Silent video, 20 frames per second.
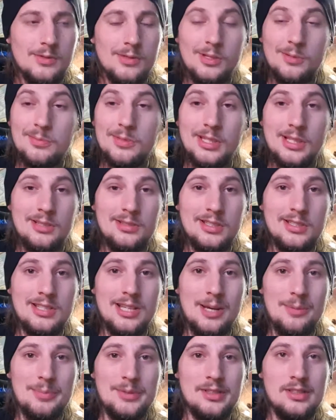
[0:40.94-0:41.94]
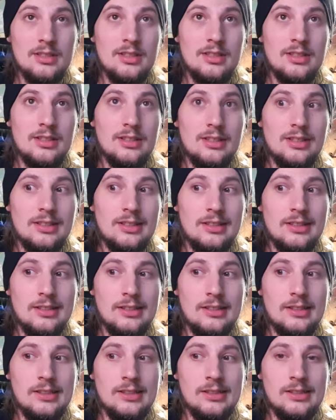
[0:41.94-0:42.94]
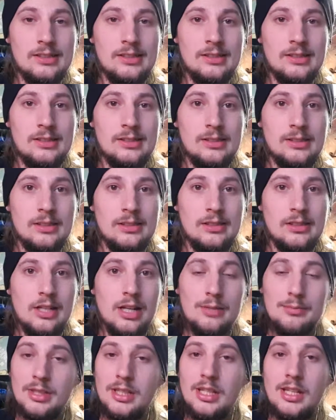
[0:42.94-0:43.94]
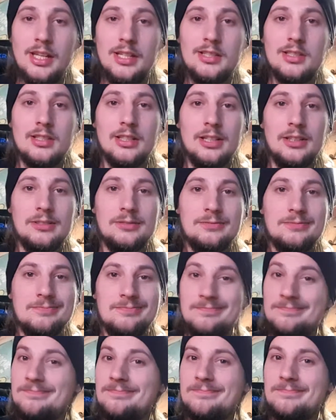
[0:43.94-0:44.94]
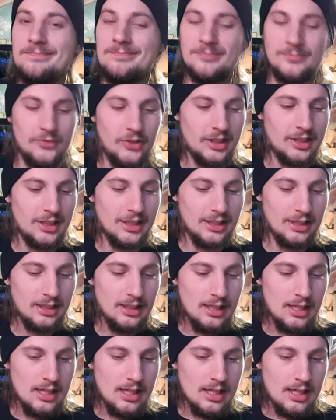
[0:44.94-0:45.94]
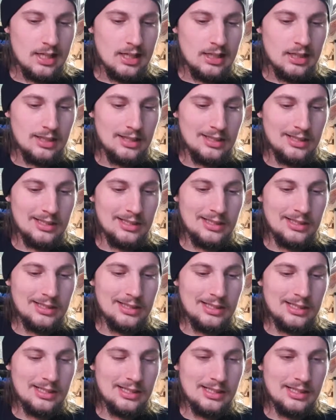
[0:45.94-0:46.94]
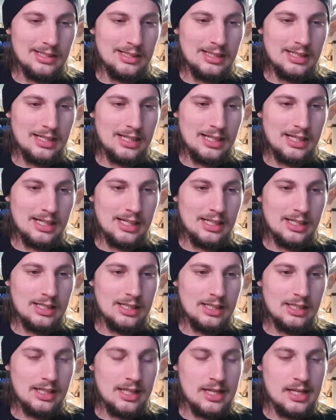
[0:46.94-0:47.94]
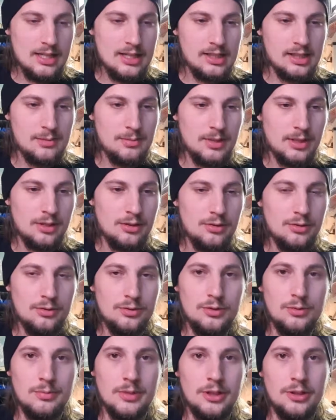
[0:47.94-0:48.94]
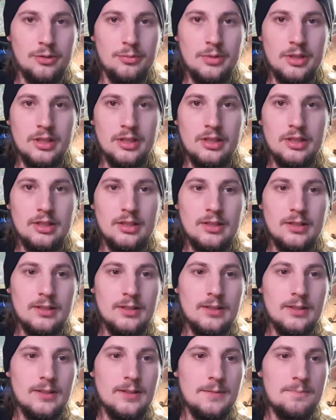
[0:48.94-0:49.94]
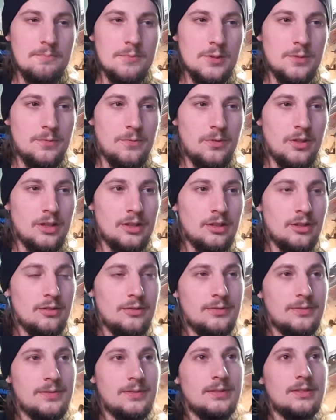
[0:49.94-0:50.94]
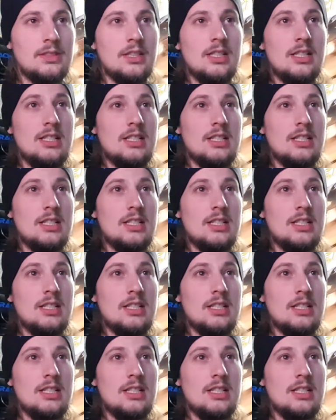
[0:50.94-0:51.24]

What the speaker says: something else has happened. I'm engaged now. Fuck yeah. I asked my girl to marry me in front of,